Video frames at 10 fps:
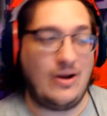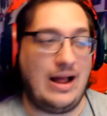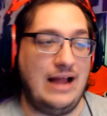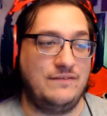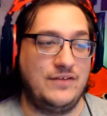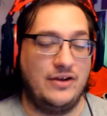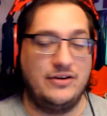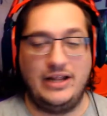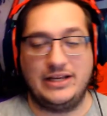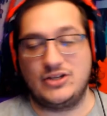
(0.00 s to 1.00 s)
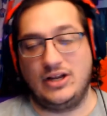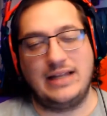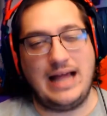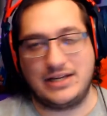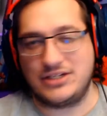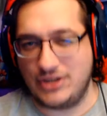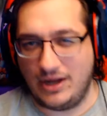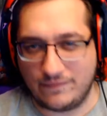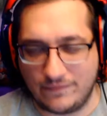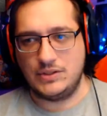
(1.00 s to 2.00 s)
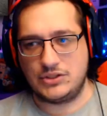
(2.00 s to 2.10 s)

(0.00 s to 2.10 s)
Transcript: I've done like a lot of stuff